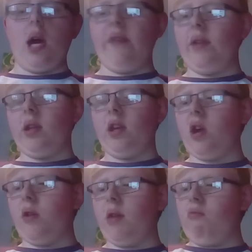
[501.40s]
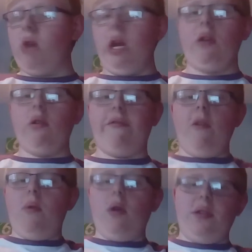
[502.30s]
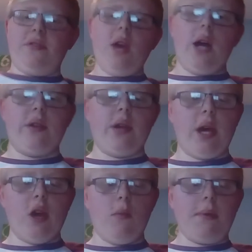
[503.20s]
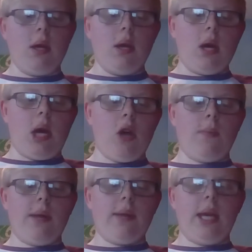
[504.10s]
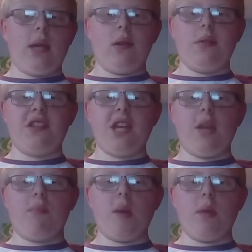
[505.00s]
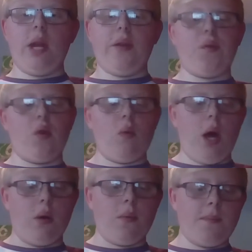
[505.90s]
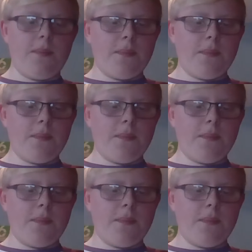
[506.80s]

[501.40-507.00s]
I think, they're really good football inside, and I hope that they can stay in the Premier League for a while.